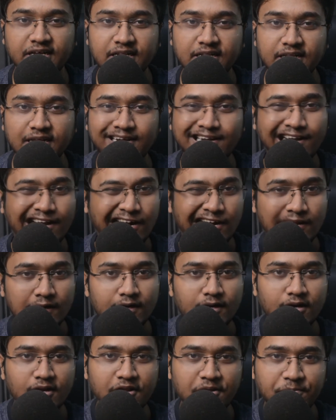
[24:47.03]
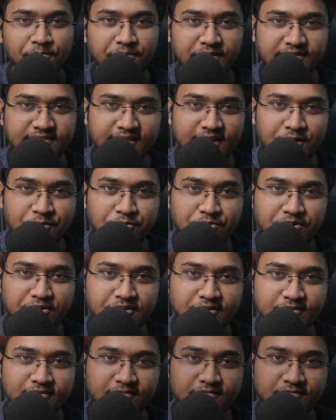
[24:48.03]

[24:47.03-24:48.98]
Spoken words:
Till then, peace out.